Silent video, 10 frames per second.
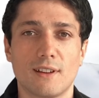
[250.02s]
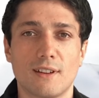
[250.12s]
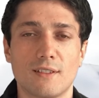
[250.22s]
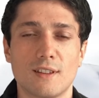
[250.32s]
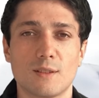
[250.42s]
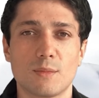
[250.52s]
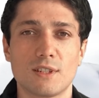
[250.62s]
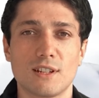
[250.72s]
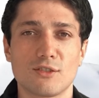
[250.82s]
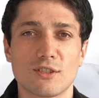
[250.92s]
There's
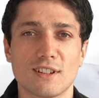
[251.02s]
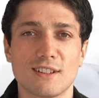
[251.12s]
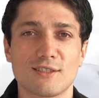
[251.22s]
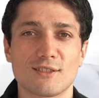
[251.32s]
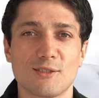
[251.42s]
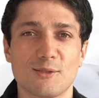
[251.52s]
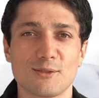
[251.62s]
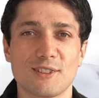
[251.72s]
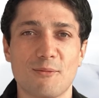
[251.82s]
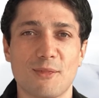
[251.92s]
potentially still
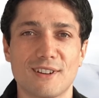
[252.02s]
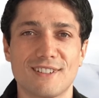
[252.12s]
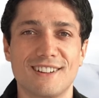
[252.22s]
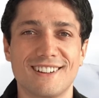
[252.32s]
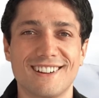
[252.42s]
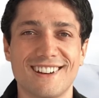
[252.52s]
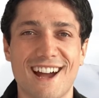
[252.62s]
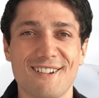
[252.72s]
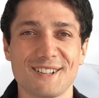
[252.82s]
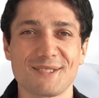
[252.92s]
someone in our
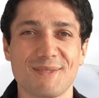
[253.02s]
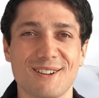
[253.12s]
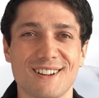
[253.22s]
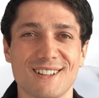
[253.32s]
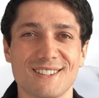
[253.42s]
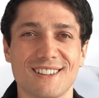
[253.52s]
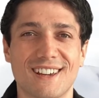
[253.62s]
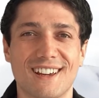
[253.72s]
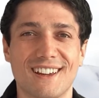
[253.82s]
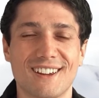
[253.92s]
experience
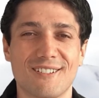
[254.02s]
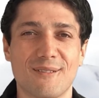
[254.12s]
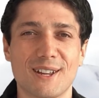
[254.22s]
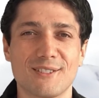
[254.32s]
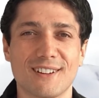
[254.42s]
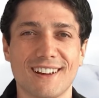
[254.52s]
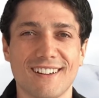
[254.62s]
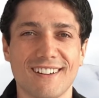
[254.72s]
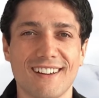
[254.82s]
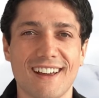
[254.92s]
wondering
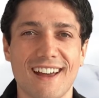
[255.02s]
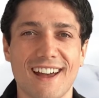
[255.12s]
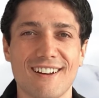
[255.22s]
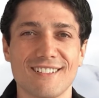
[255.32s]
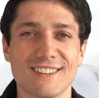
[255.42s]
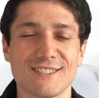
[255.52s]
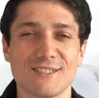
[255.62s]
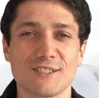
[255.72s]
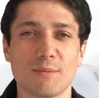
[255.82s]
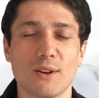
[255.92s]
how this is
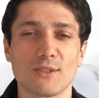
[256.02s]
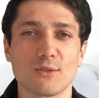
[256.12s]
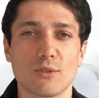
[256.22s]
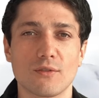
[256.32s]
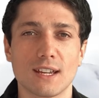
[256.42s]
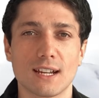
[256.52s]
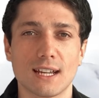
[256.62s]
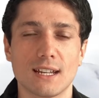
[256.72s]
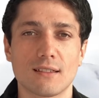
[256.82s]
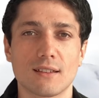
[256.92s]
supposed to reveal
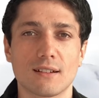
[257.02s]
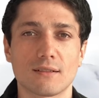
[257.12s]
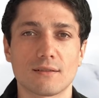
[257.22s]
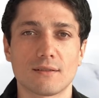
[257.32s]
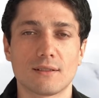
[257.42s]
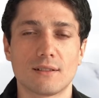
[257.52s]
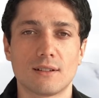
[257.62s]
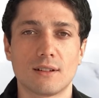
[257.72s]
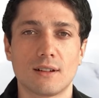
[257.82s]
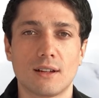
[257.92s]
anything.
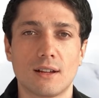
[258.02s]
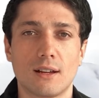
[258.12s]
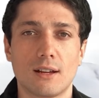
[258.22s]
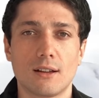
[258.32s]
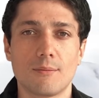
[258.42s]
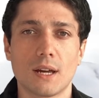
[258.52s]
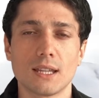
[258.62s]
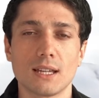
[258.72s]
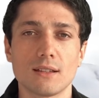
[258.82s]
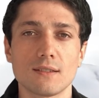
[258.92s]
But the
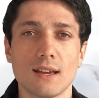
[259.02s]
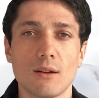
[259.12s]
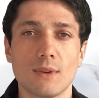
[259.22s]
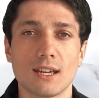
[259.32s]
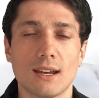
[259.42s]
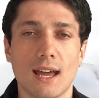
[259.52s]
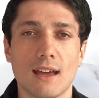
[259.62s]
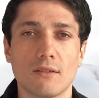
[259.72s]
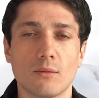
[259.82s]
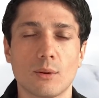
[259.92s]
insight we can
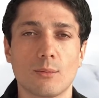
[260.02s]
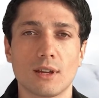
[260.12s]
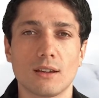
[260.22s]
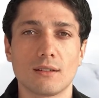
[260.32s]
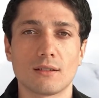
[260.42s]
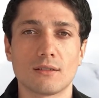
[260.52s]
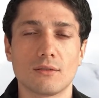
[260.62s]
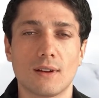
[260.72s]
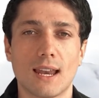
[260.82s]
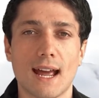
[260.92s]
have when we
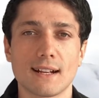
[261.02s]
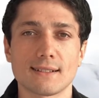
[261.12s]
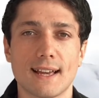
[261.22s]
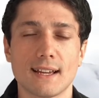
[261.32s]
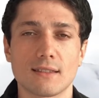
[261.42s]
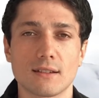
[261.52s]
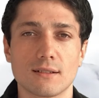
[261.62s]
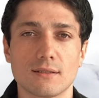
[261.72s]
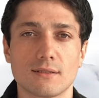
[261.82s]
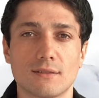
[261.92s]
relax like this